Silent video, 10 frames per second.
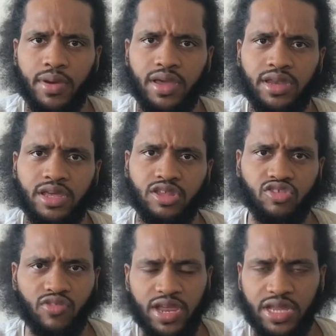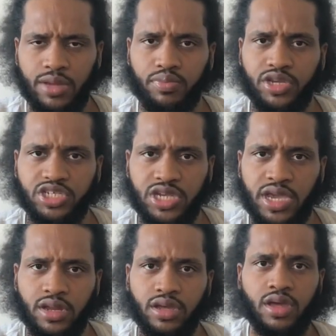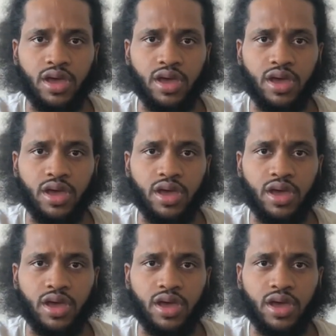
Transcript: button. It is greatly appreciated.